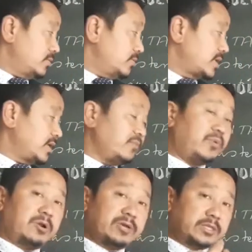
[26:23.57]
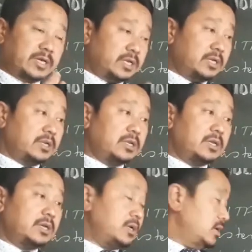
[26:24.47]
okay, following the
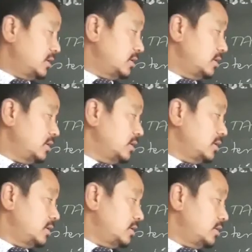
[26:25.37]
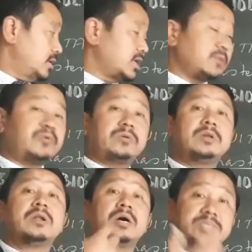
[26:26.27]
lot of
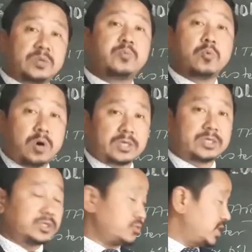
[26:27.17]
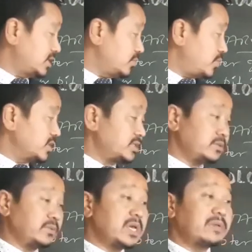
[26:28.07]
loss of water, so that the
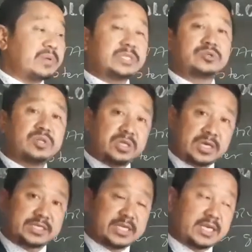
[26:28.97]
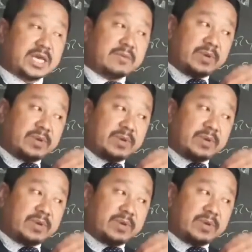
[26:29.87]
person feels so thirsty.